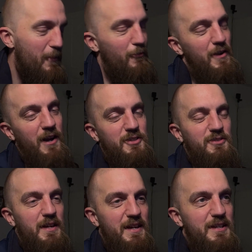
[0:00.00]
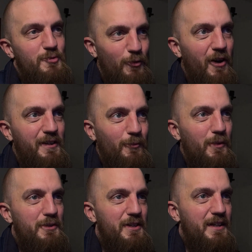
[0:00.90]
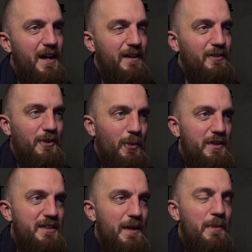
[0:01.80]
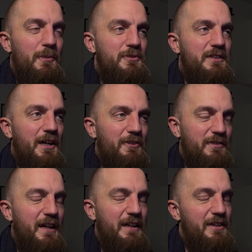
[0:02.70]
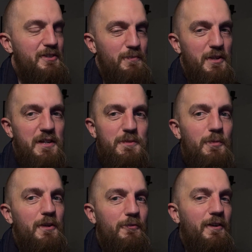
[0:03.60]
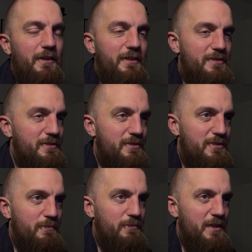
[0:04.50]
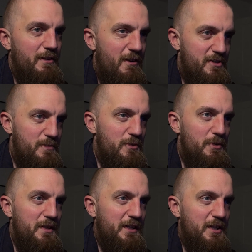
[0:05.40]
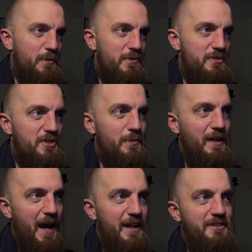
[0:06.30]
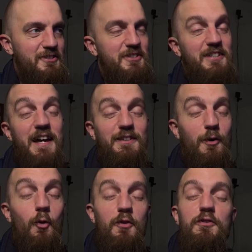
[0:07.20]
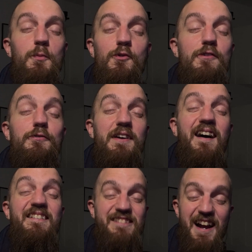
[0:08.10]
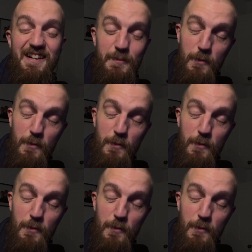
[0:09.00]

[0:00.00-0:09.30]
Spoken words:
Yes, it is fun when you can get like when you can get people together, and that it is pretty fun, and there are some unique experiences to be had. It's just sad that all of them are in VR chat.